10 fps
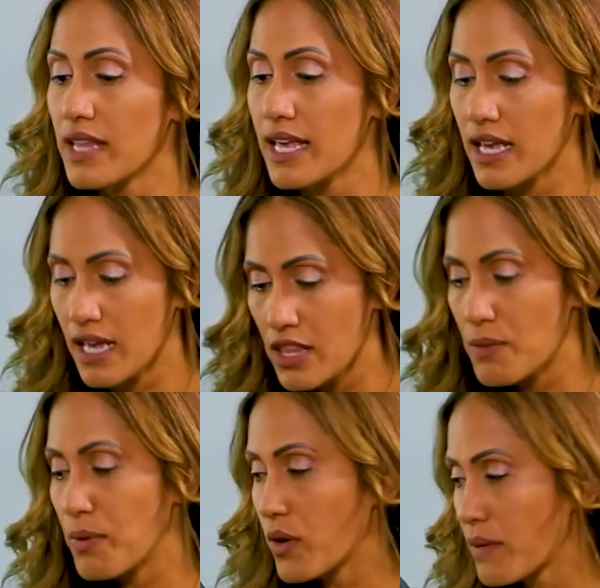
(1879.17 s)
like the
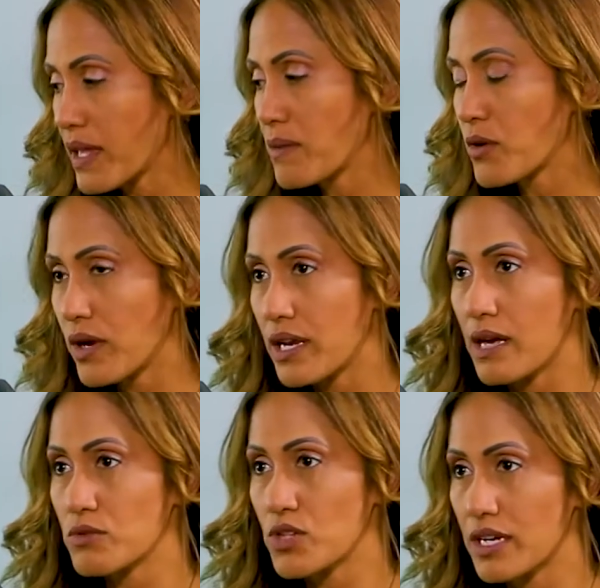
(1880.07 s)
program that I'm creating,
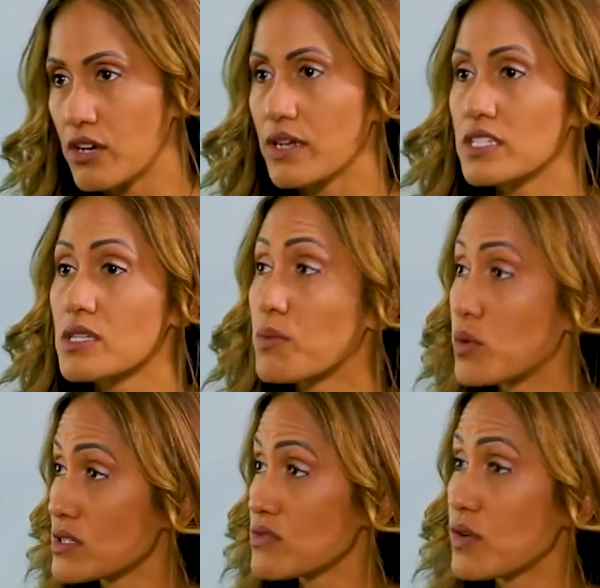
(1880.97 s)
I'm trying to create
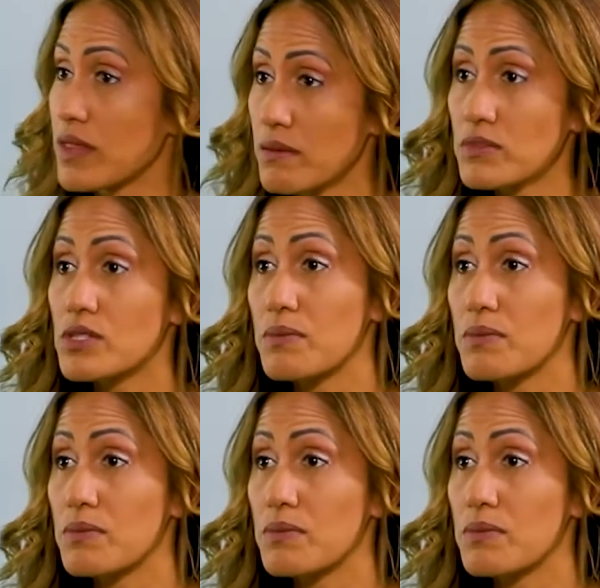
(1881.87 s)
supports for them to be